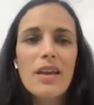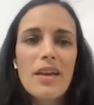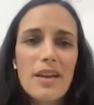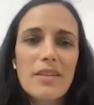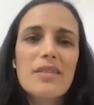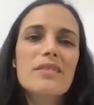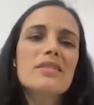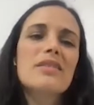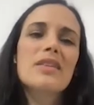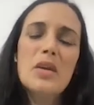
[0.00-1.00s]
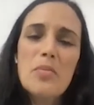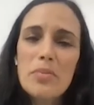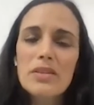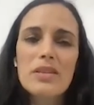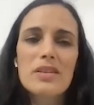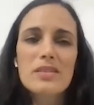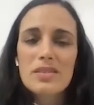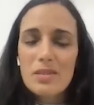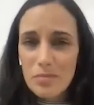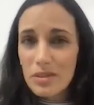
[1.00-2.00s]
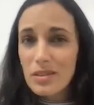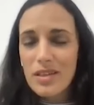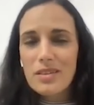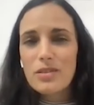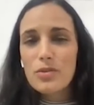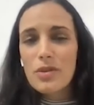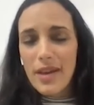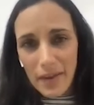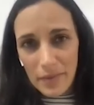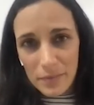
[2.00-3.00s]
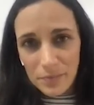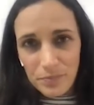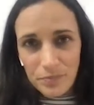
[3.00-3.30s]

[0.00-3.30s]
and keep it as simple as you can.